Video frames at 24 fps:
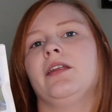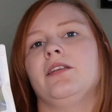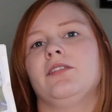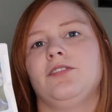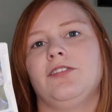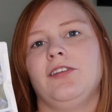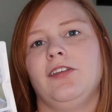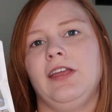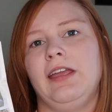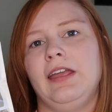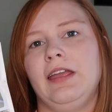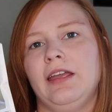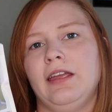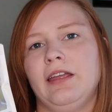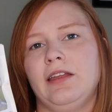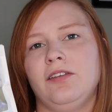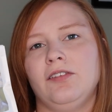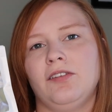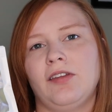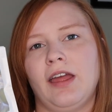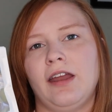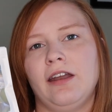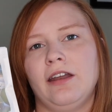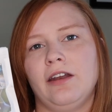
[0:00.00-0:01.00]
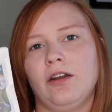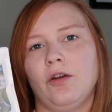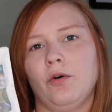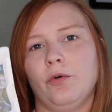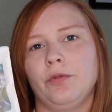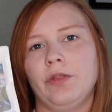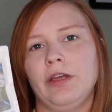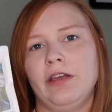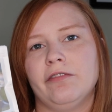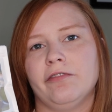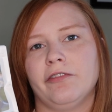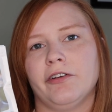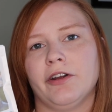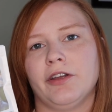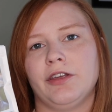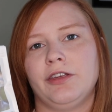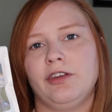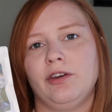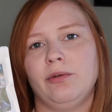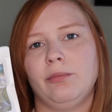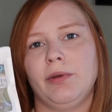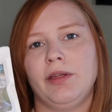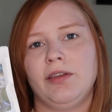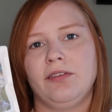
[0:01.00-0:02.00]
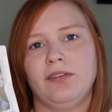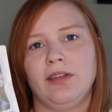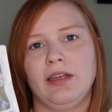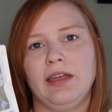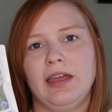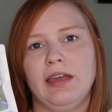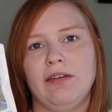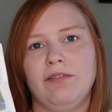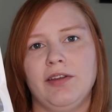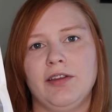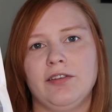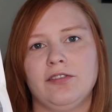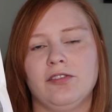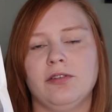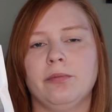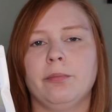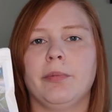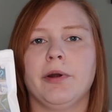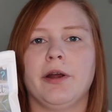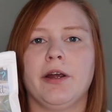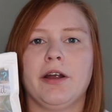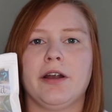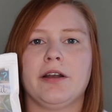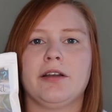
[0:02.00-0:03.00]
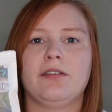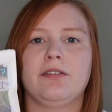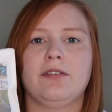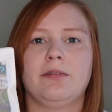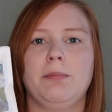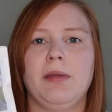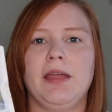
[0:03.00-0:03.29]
tea intended only for humans and give it to birds,